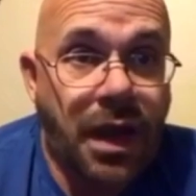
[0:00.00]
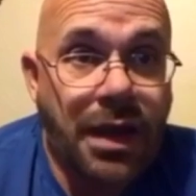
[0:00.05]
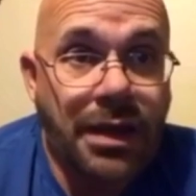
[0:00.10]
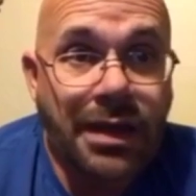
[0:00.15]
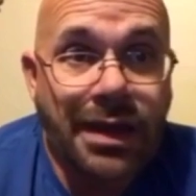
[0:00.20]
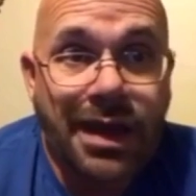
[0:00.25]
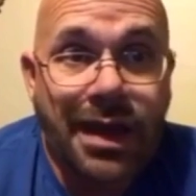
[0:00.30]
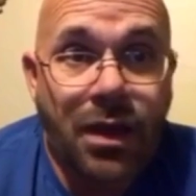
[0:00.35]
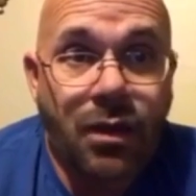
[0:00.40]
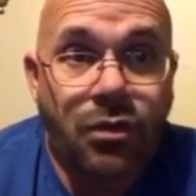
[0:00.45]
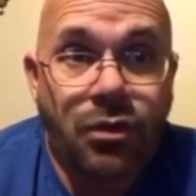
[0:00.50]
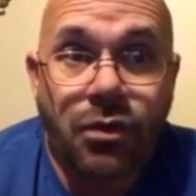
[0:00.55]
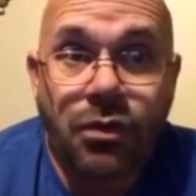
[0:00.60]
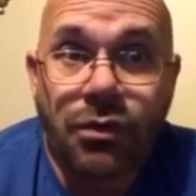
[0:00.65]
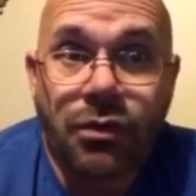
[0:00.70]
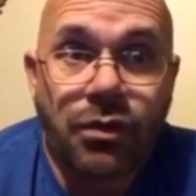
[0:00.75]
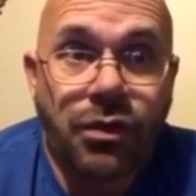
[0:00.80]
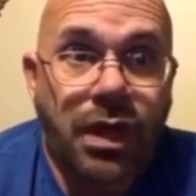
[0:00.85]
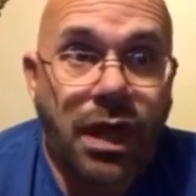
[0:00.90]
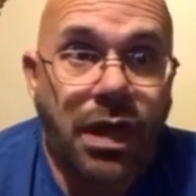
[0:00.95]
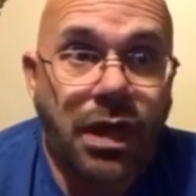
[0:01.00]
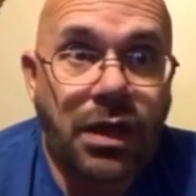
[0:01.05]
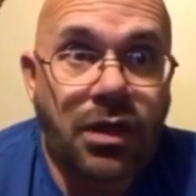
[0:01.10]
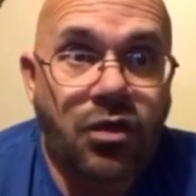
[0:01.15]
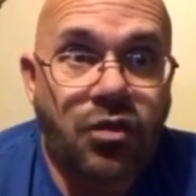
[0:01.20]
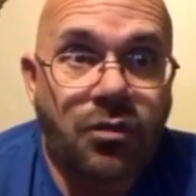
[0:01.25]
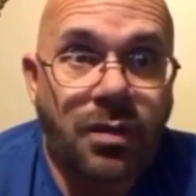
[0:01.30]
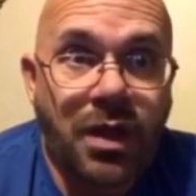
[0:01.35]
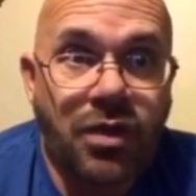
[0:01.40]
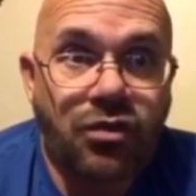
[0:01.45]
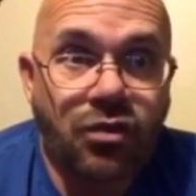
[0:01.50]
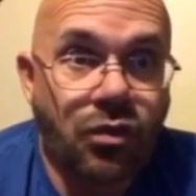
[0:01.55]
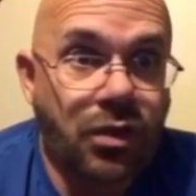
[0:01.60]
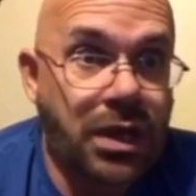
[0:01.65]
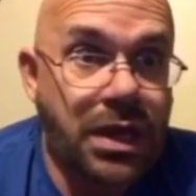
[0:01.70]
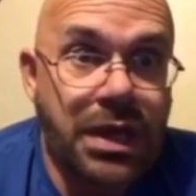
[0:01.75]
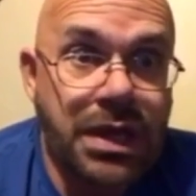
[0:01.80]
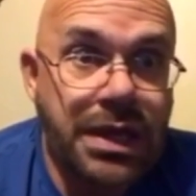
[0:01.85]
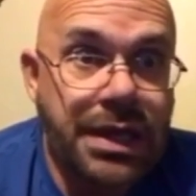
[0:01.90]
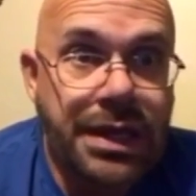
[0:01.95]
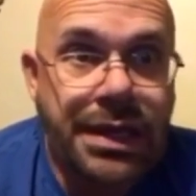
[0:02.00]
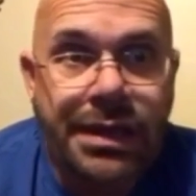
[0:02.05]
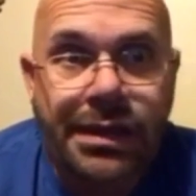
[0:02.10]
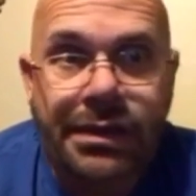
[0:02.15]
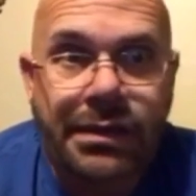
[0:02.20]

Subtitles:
behind the counter, and you got to get a special key,